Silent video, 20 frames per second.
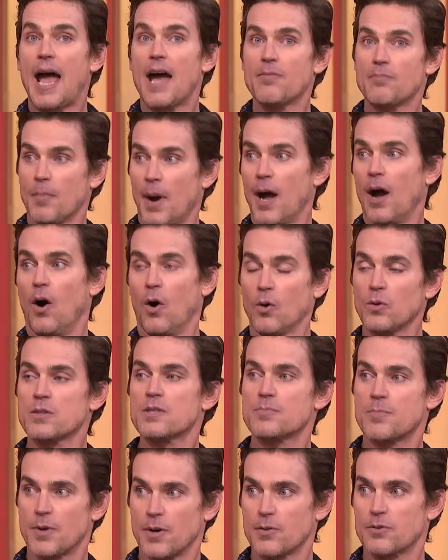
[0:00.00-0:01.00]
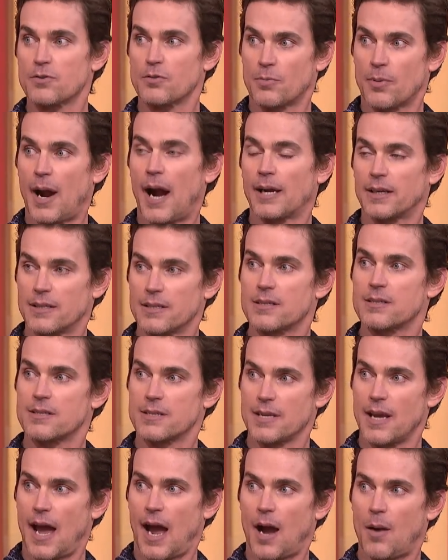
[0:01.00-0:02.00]
have my own spiritual practice,
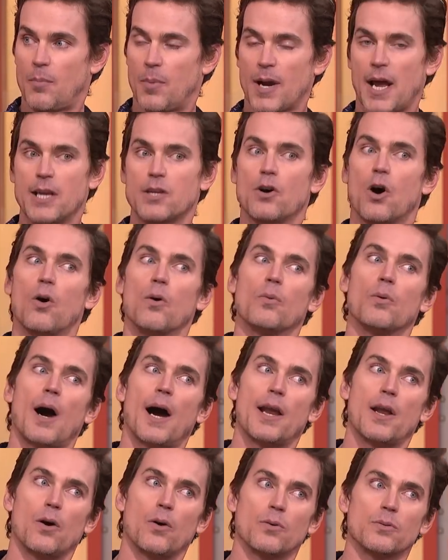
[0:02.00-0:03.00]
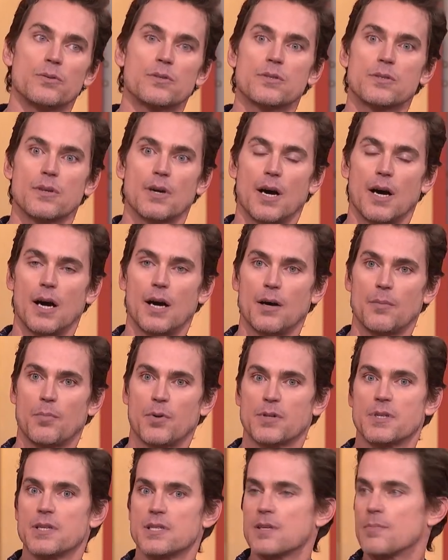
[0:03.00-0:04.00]
yeah. But I don't
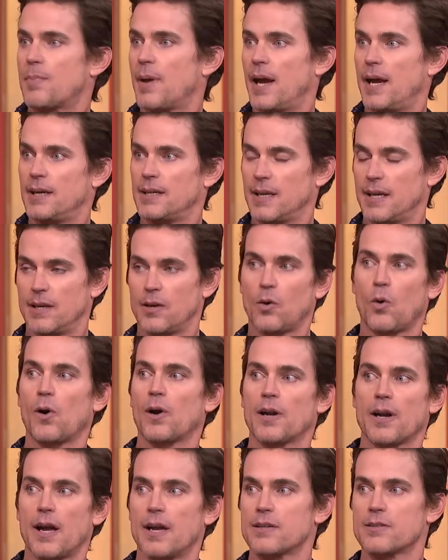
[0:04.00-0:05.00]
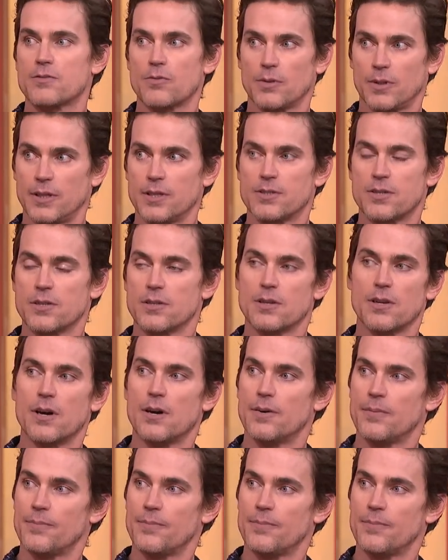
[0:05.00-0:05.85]
participate in an organized religion, no.